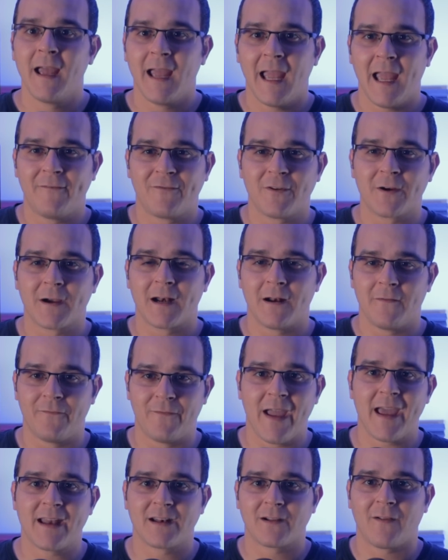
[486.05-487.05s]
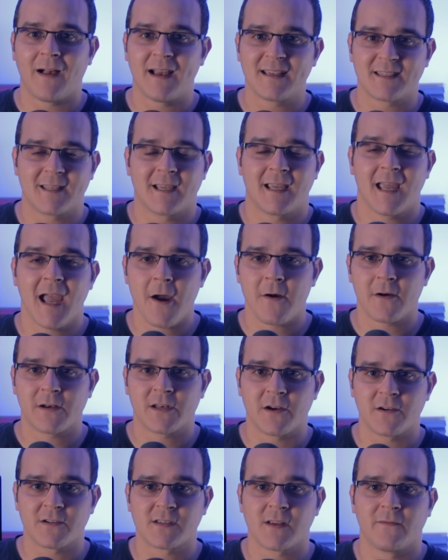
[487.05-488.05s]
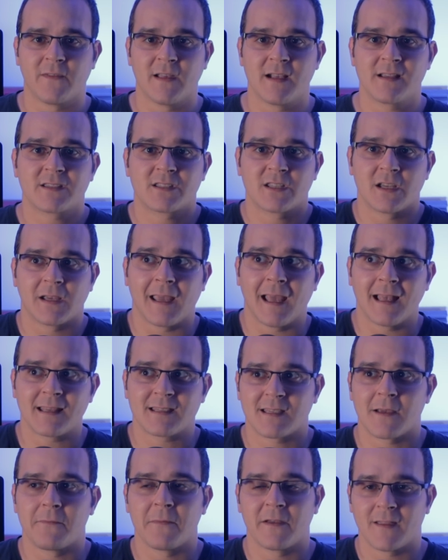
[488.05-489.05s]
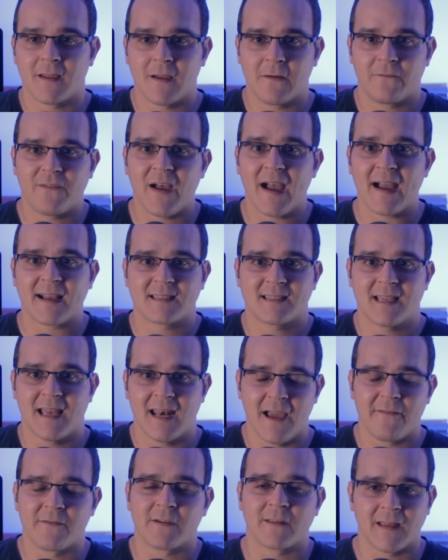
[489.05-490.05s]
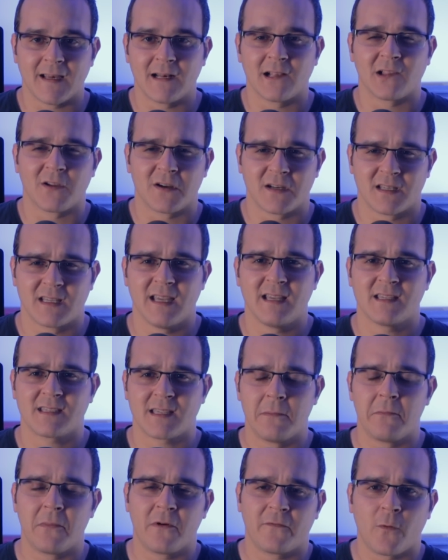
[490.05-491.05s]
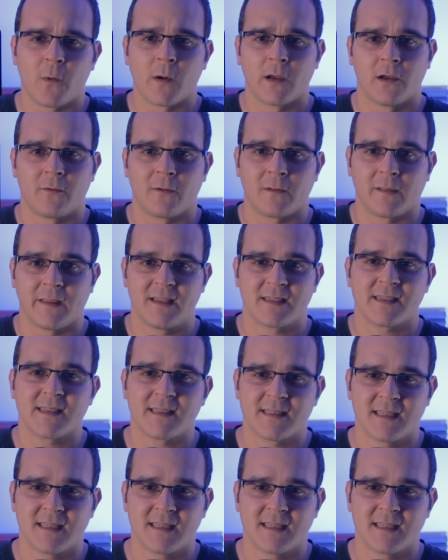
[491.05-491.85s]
if you're going to vandalize the characters of this to get some of the effects and everything to look decent before you release the